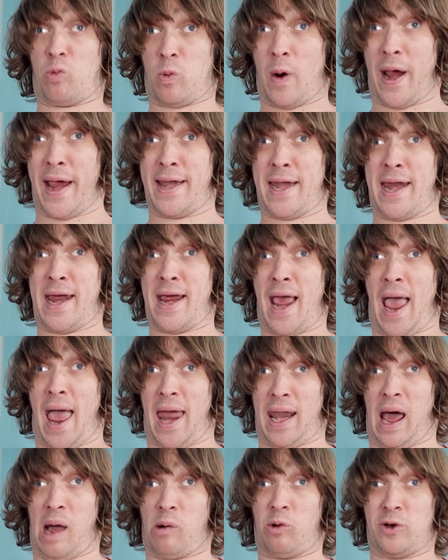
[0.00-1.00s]
raining,
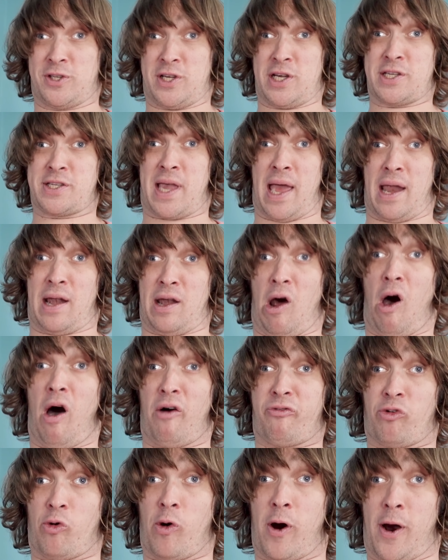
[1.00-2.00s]
and I was just getting
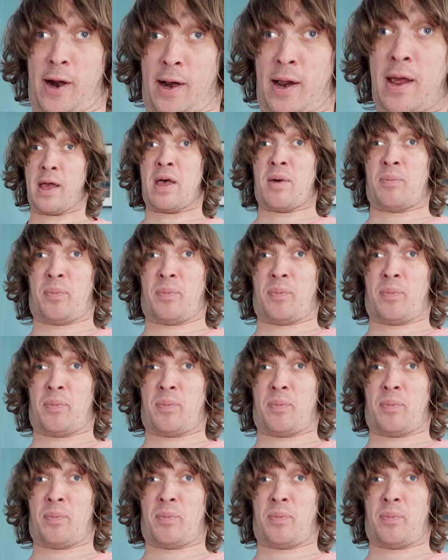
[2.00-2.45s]
off work.